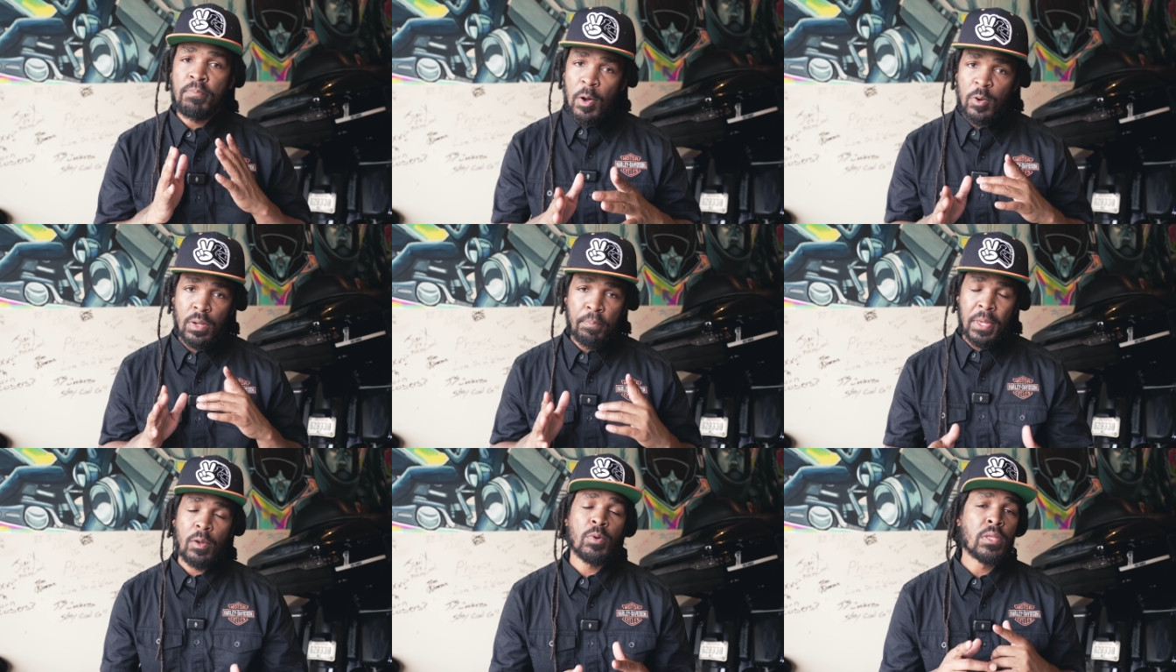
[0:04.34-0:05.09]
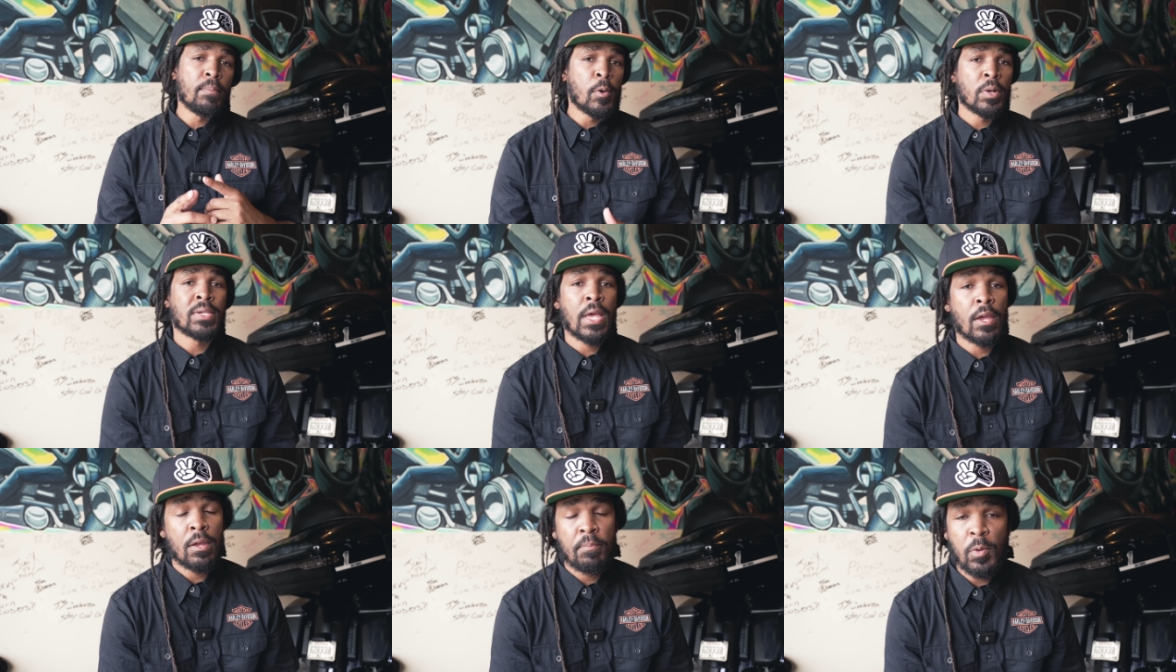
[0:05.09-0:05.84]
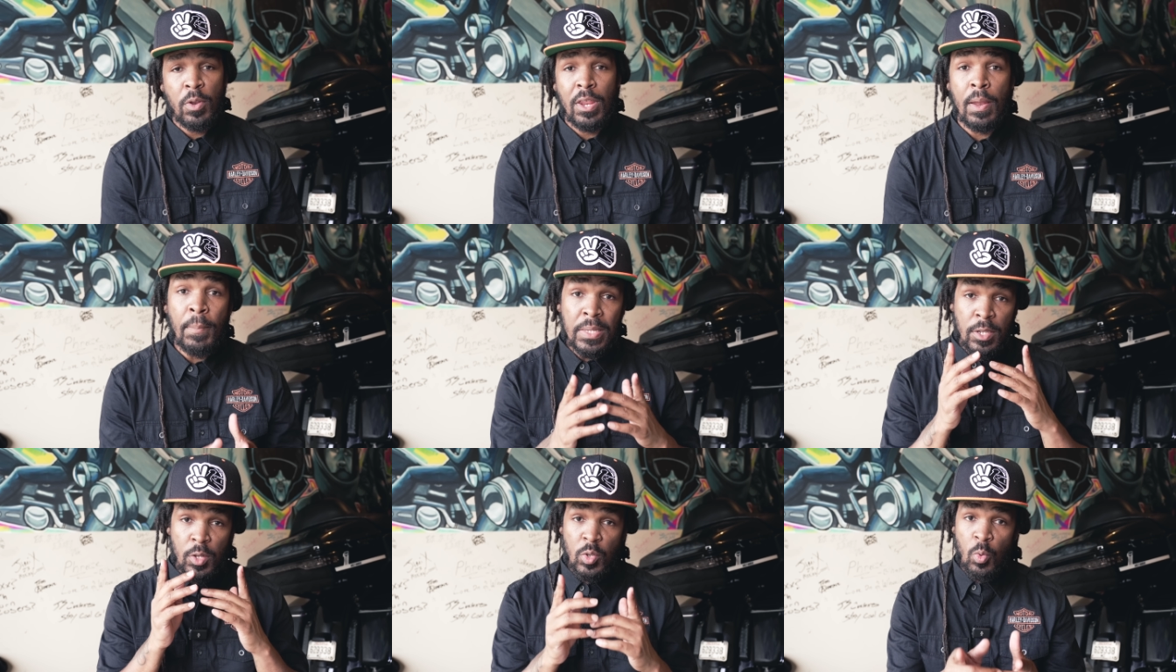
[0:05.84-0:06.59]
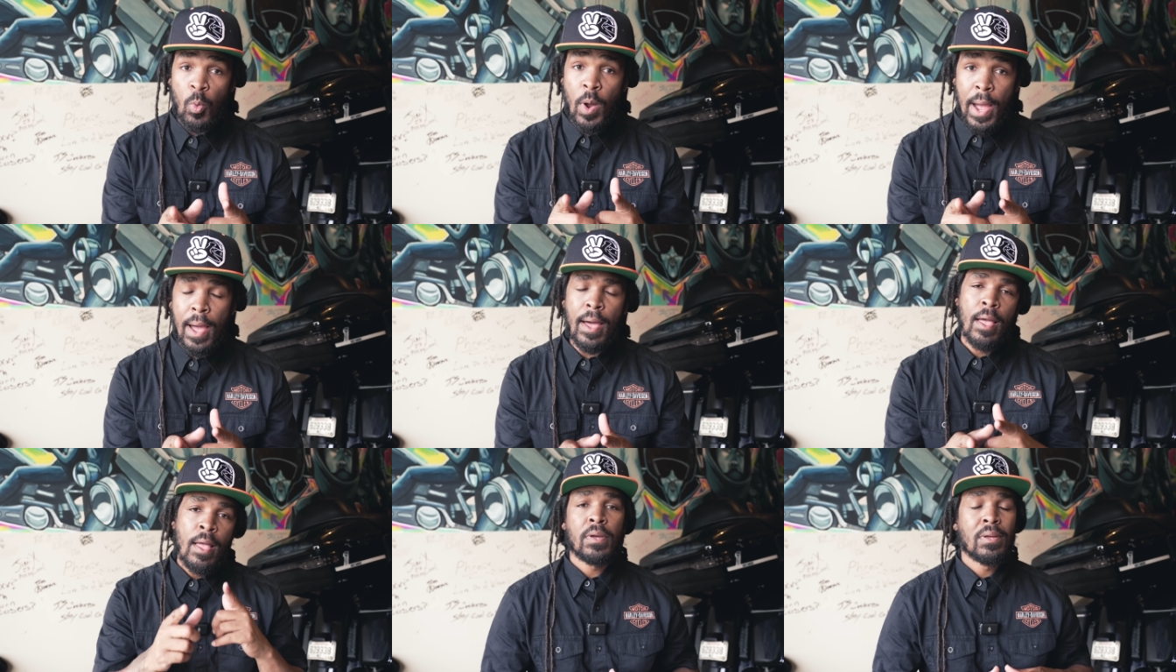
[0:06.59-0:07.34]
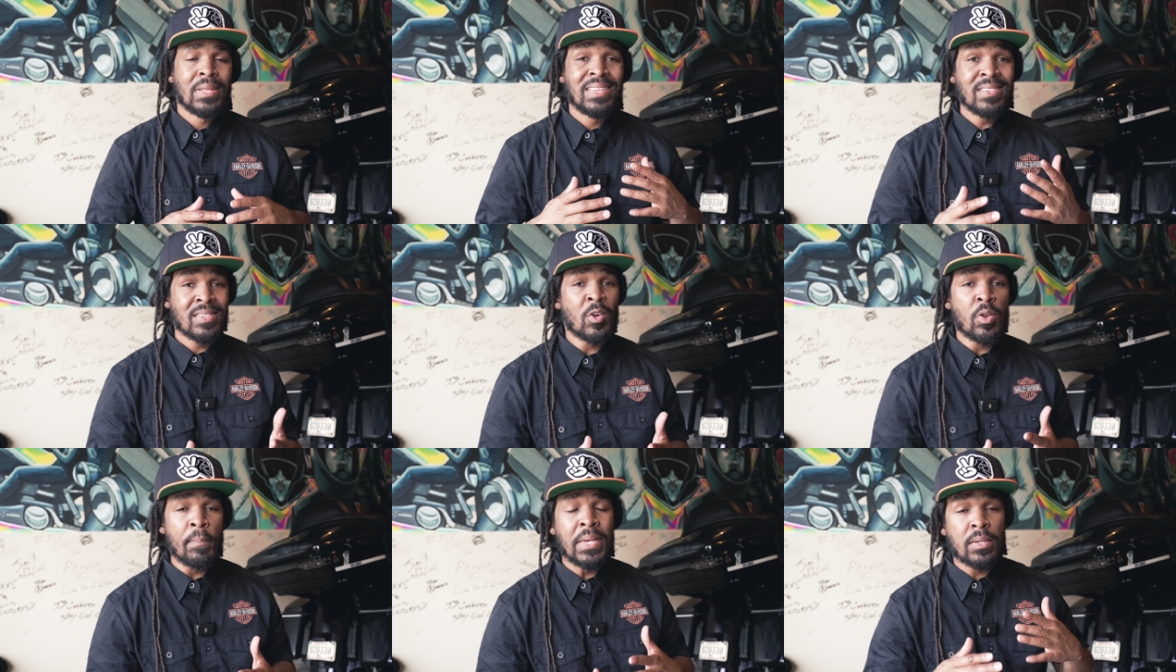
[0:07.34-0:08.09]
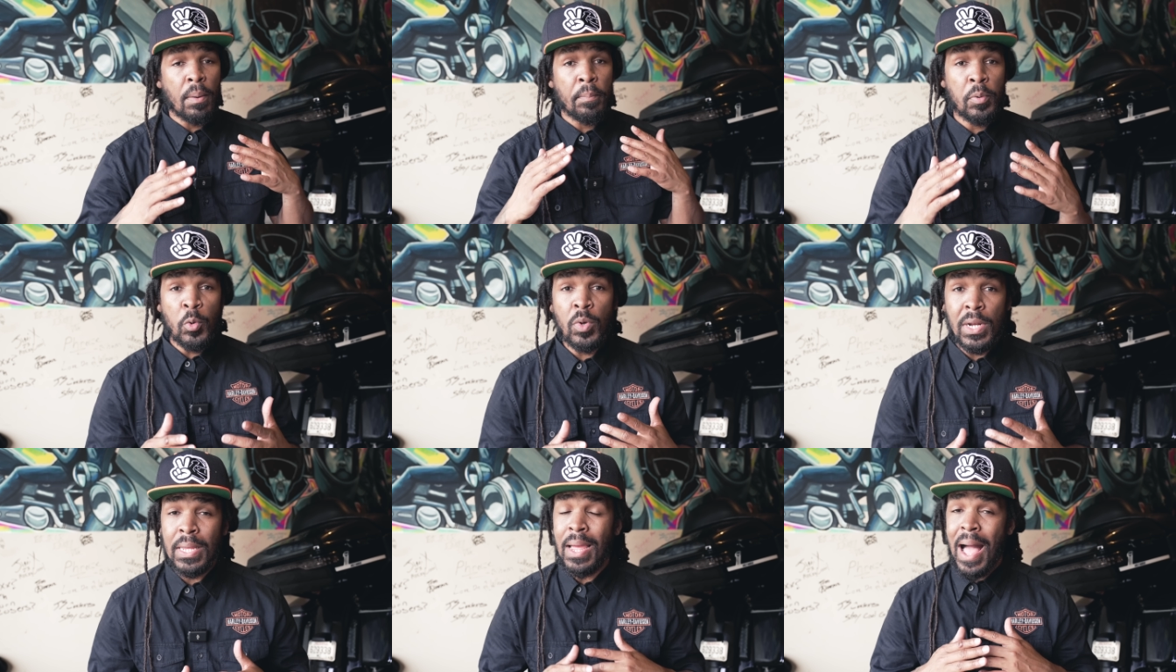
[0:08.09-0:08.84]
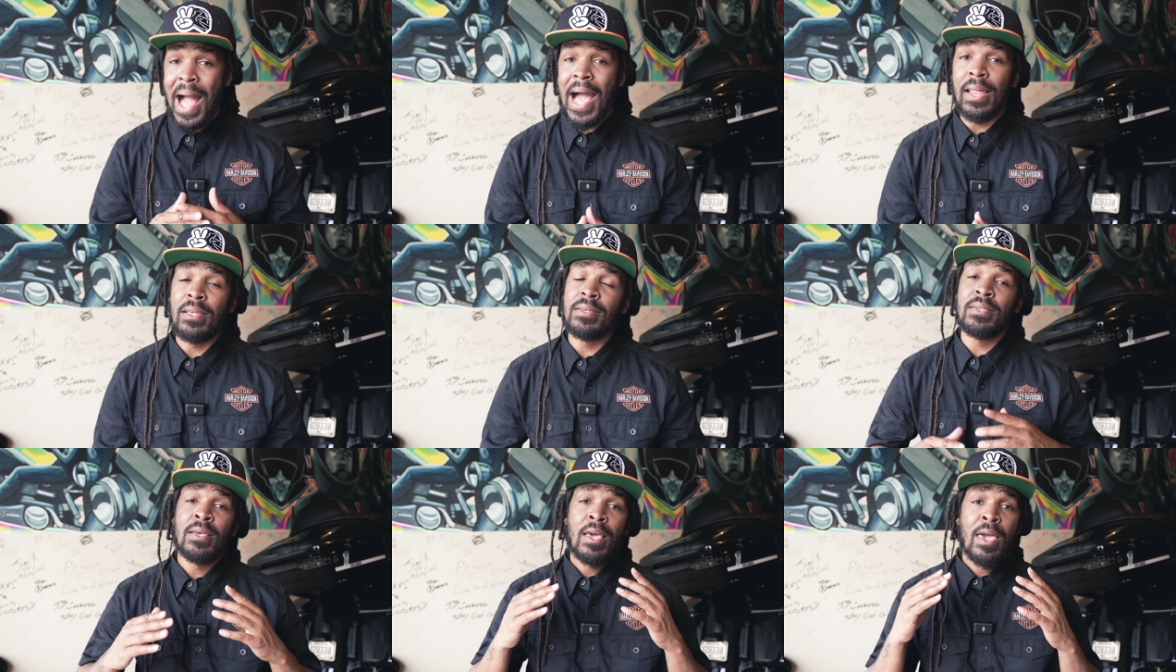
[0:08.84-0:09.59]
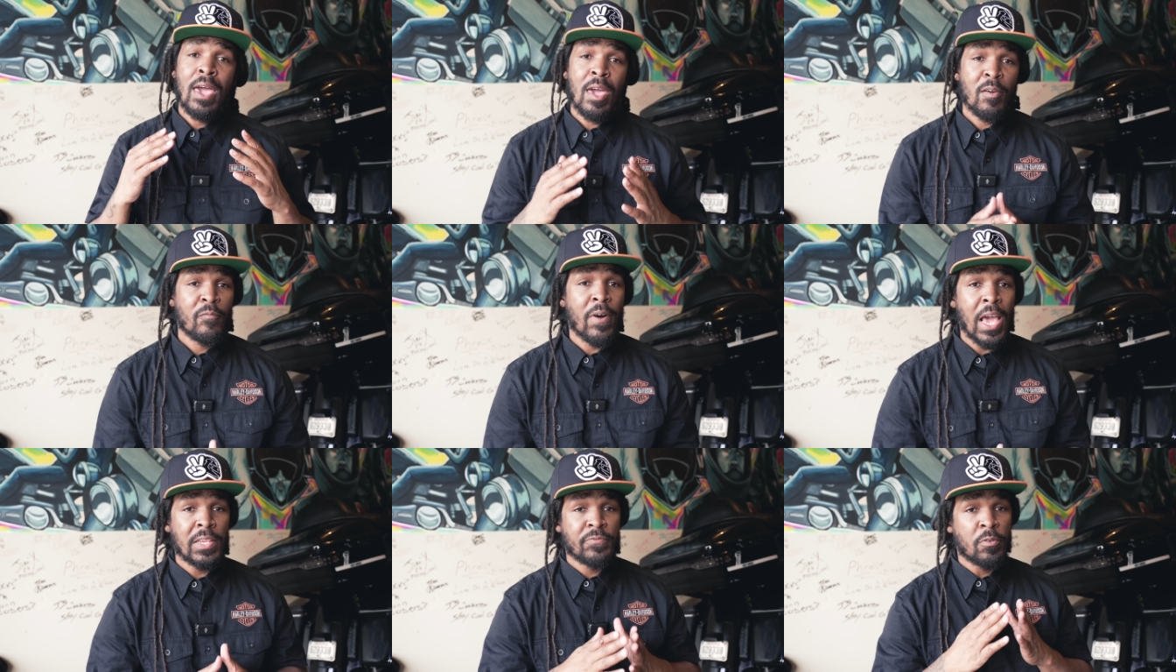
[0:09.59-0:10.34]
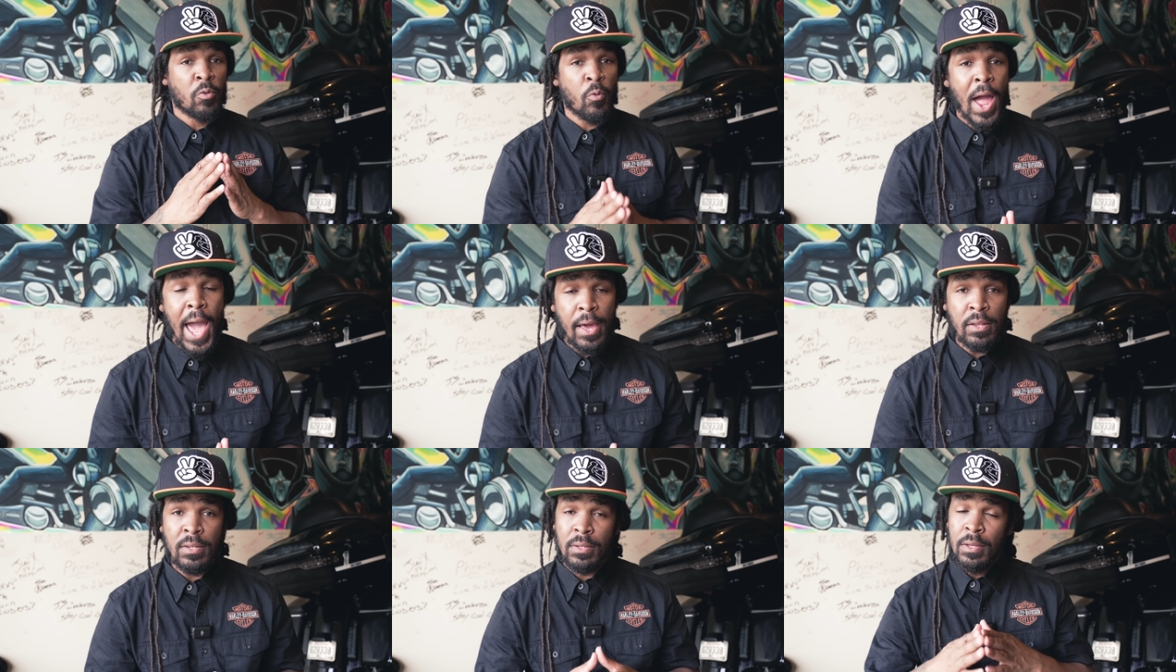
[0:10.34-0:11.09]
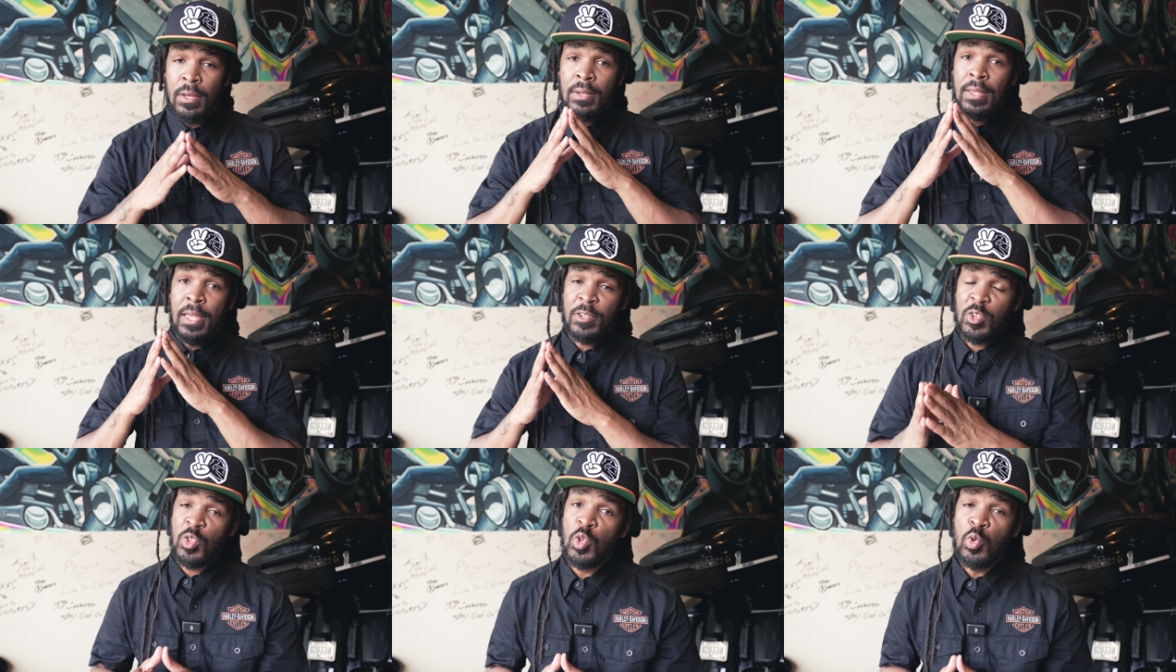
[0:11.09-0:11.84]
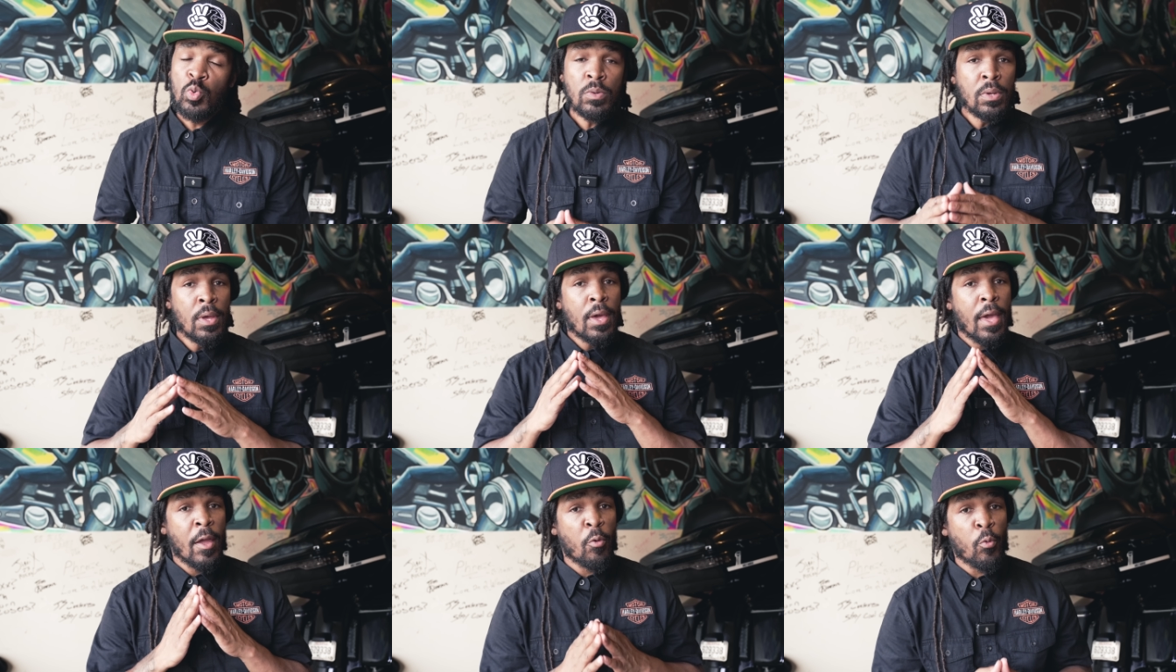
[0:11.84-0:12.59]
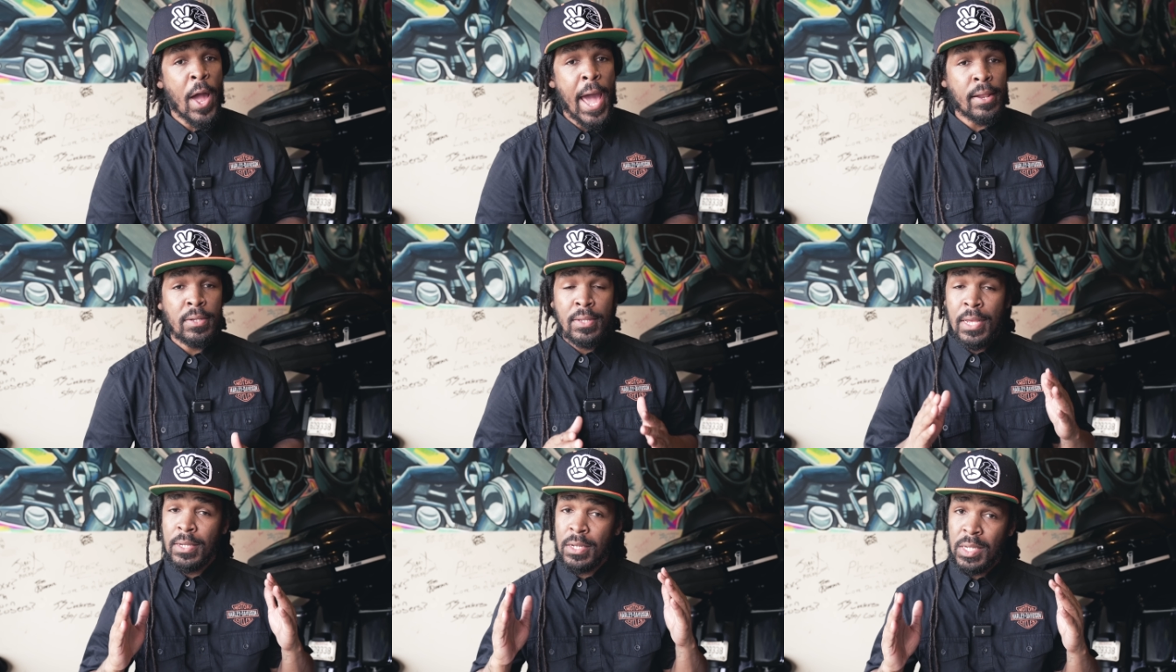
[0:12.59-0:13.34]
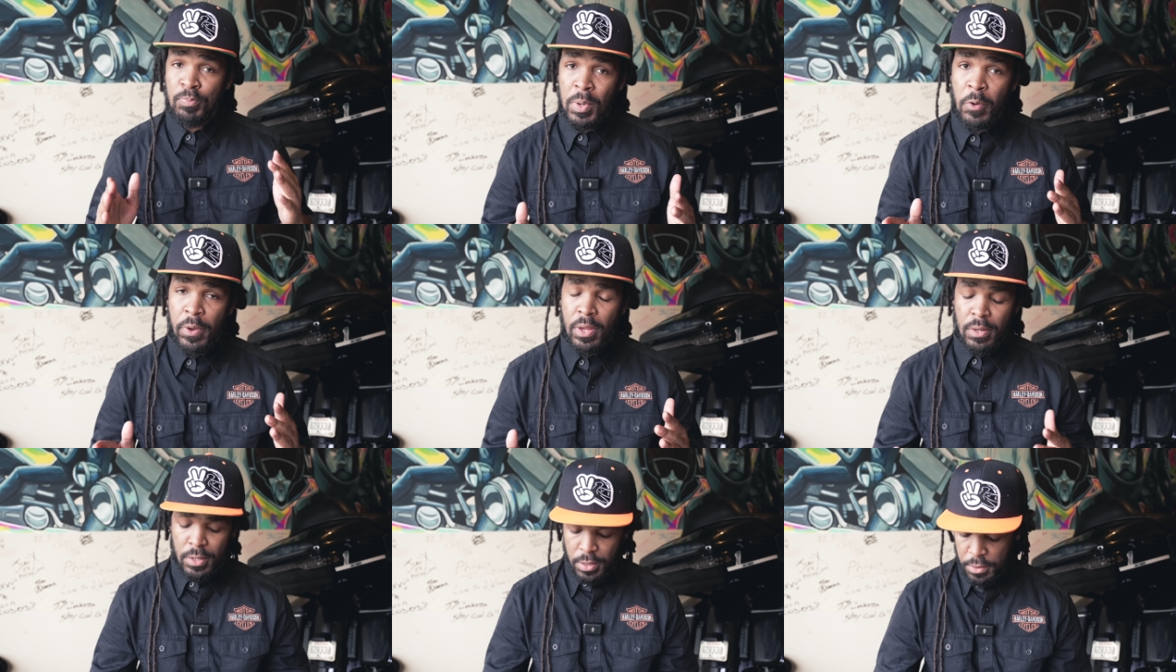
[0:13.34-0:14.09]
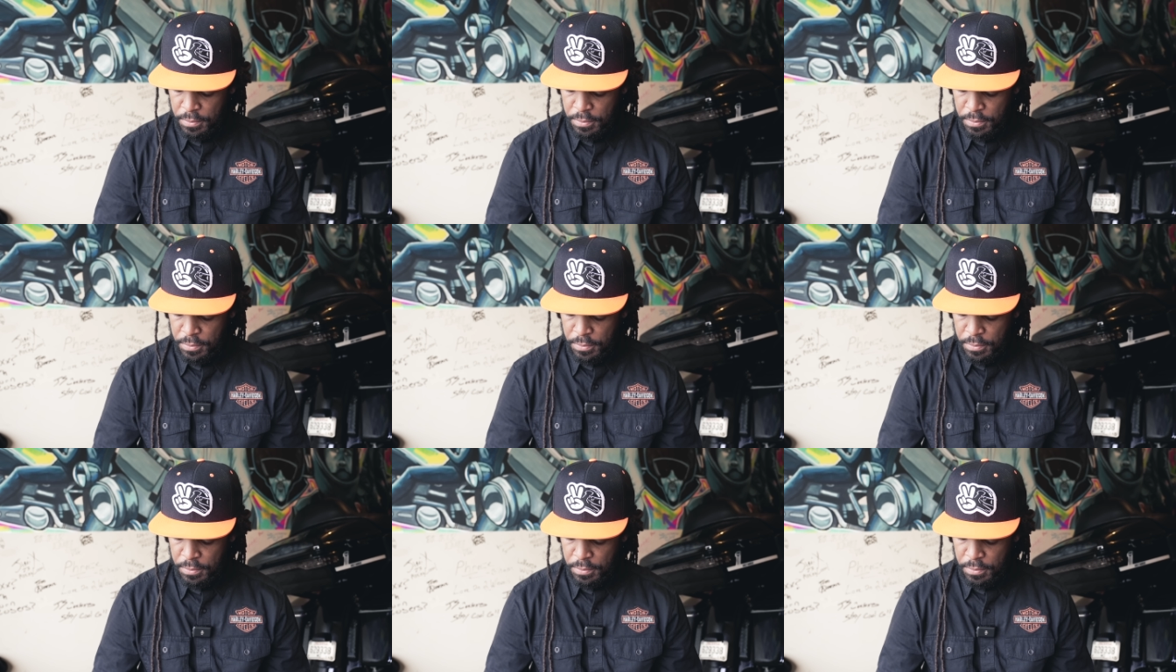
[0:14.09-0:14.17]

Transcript: bone to pick with the motorcycle community, and I'm gonna tell you why. And this is gonna be some brutally honest advice for riders that's new and riders that's experienced.